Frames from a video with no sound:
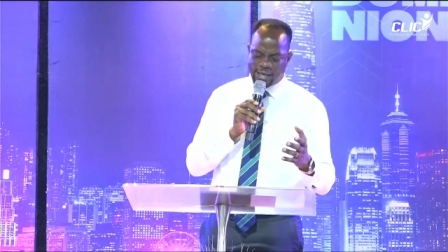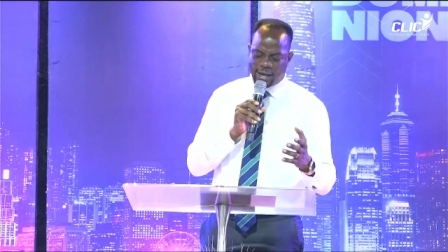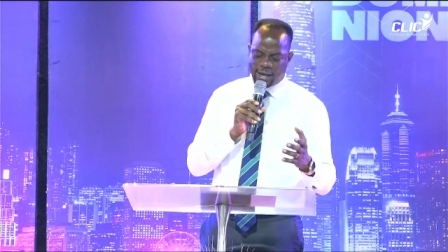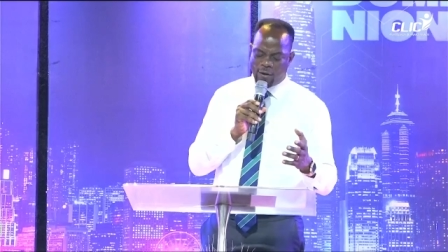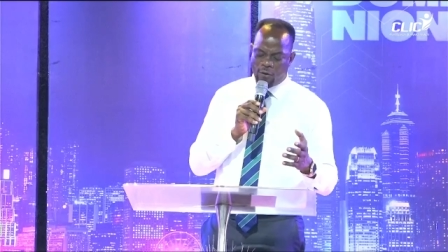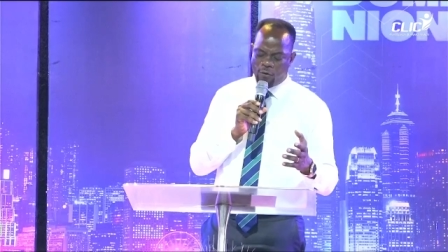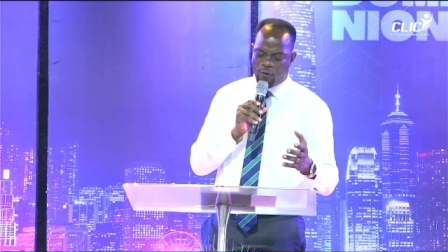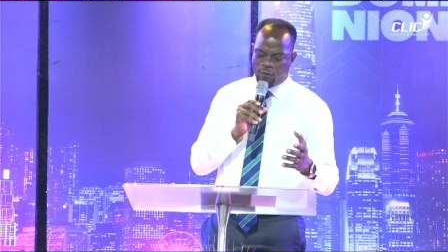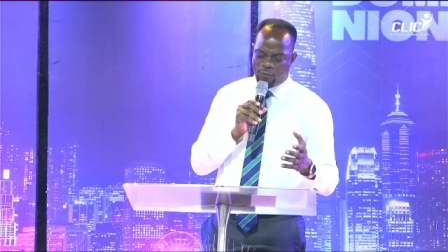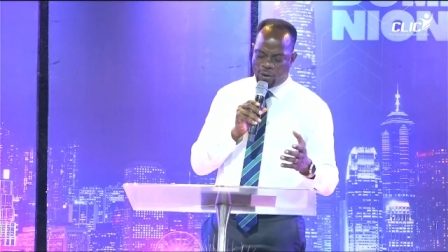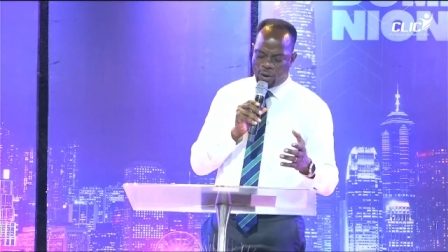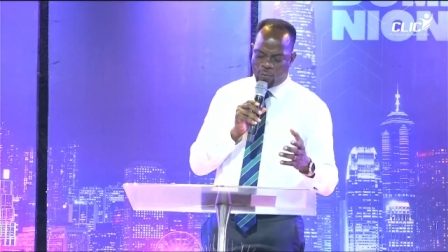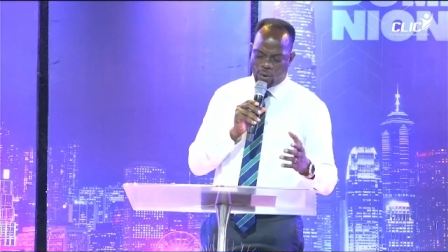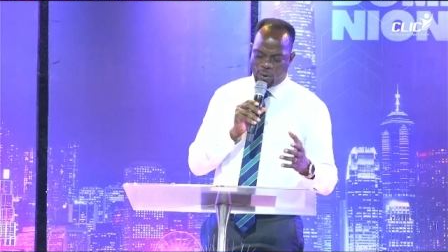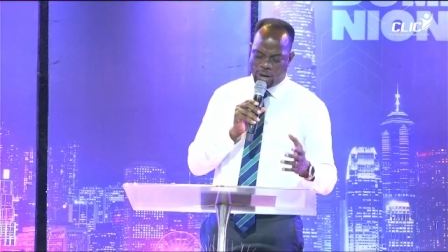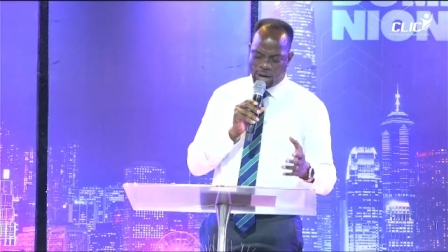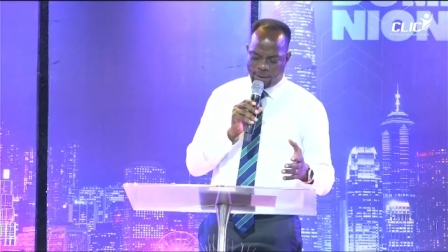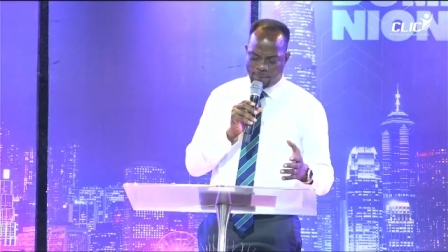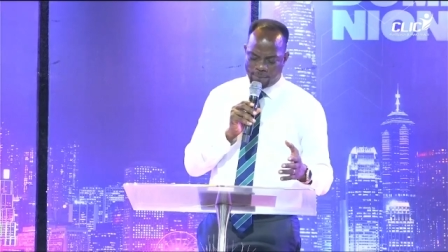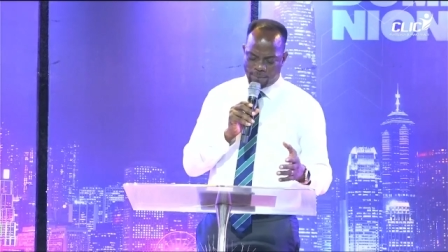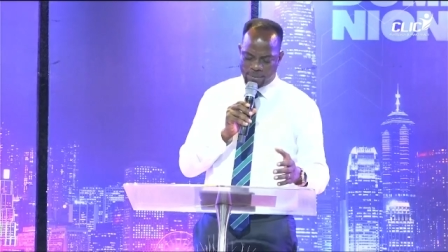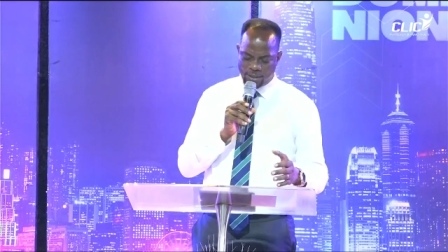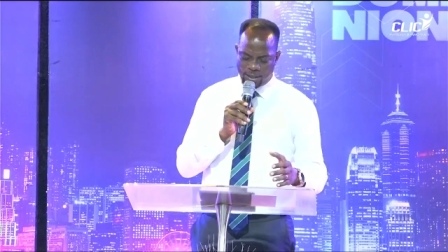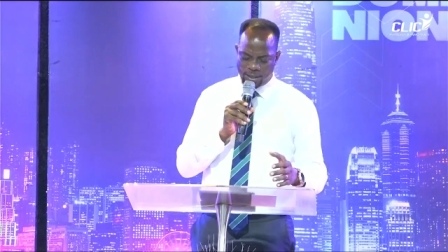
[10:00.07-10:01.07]

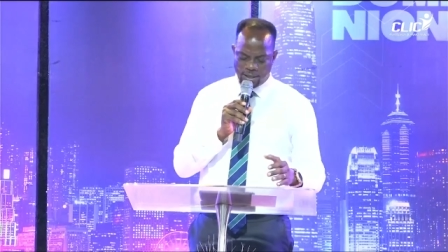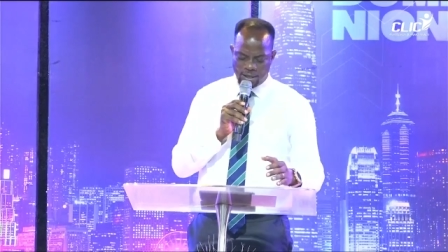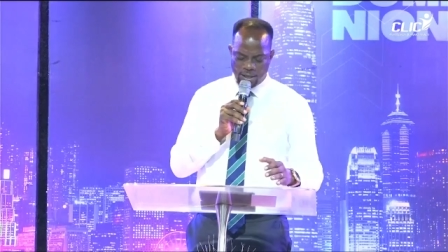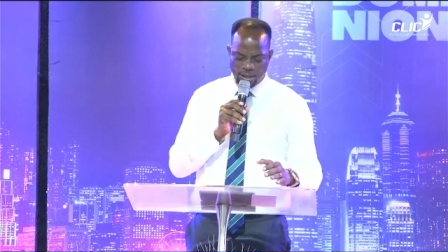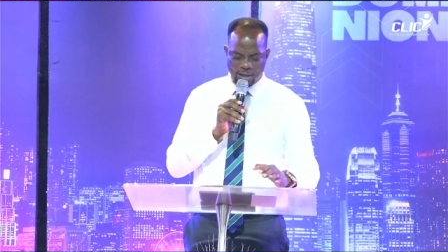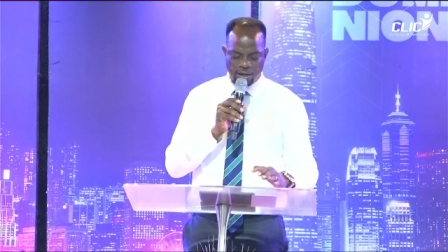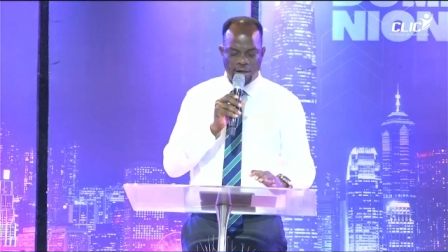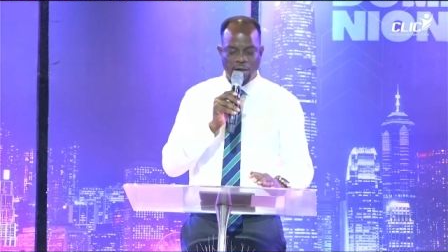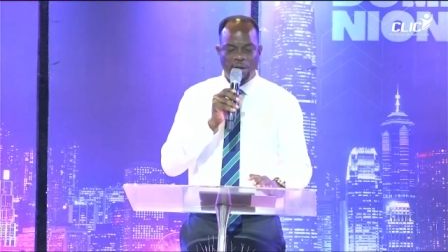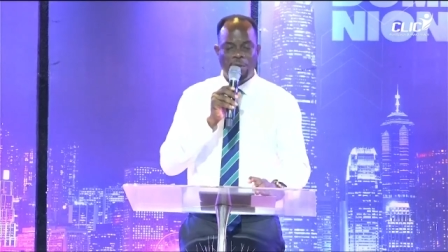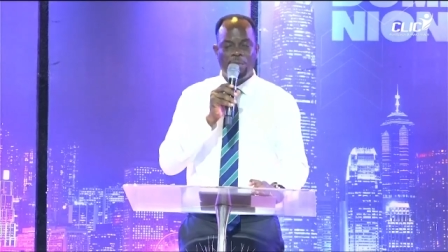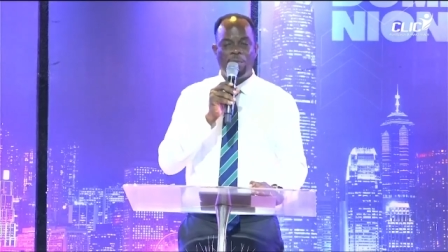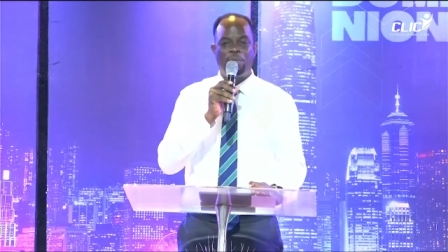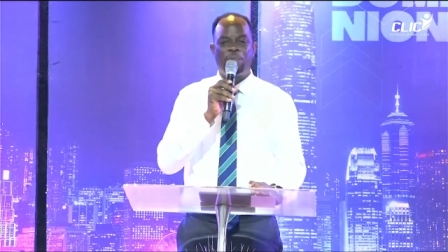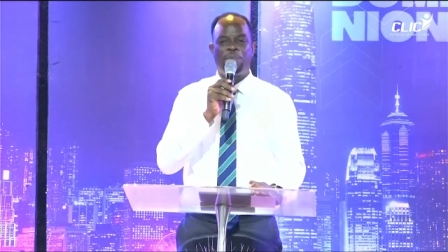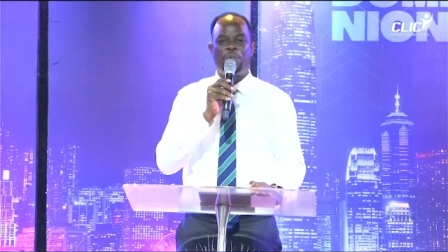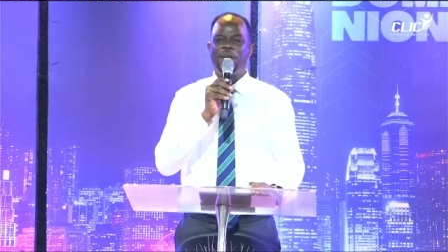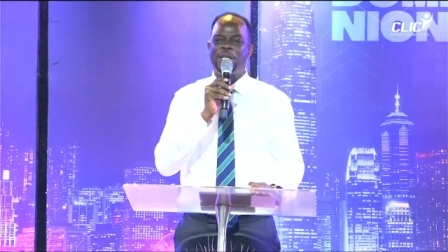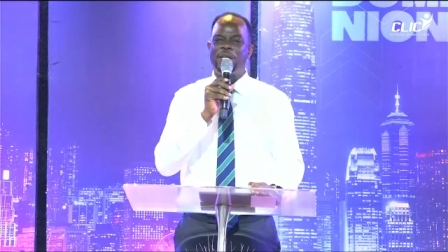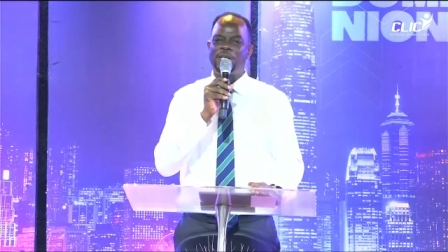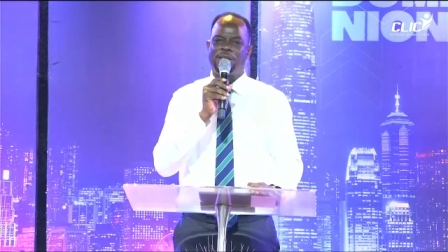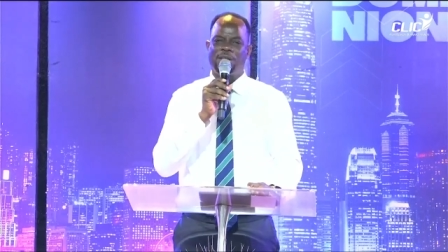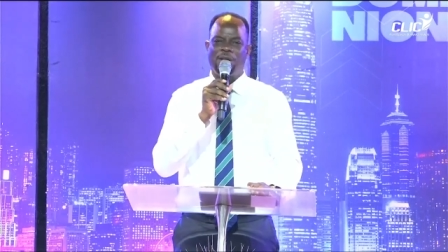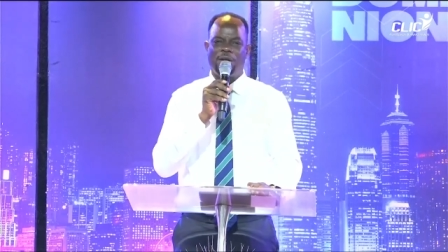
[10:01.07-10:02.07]
overwhelmed,
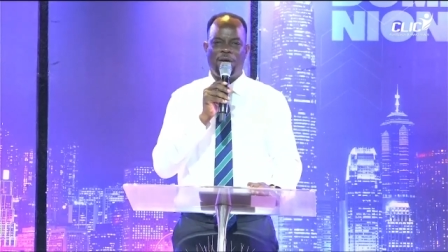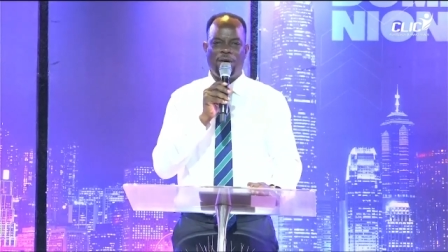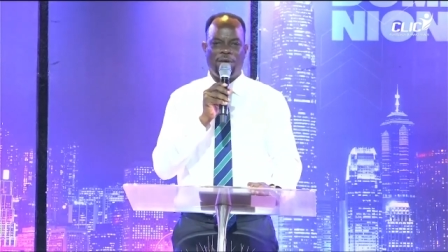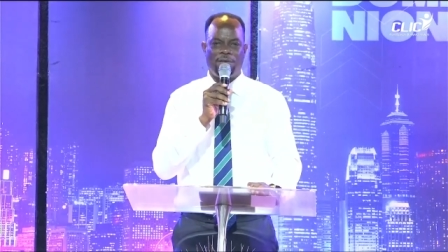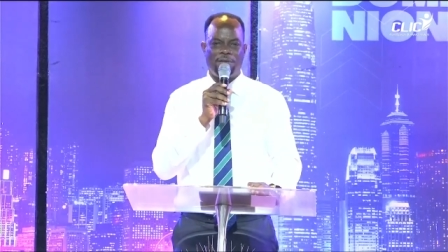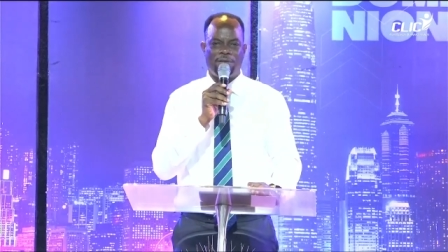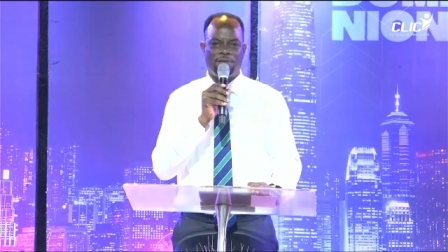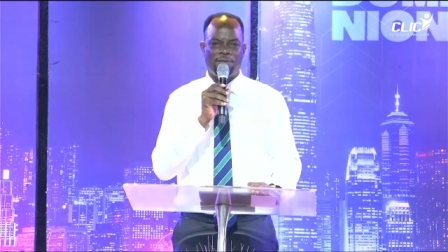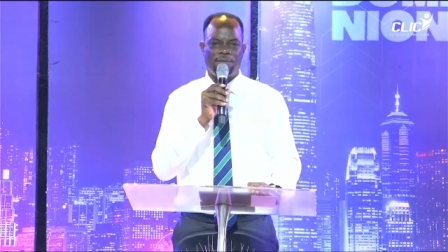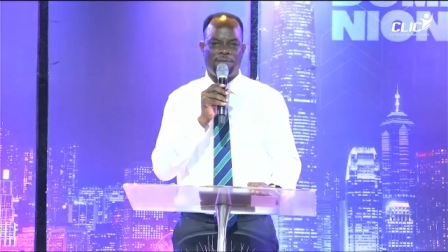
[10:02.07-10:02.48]
praise God.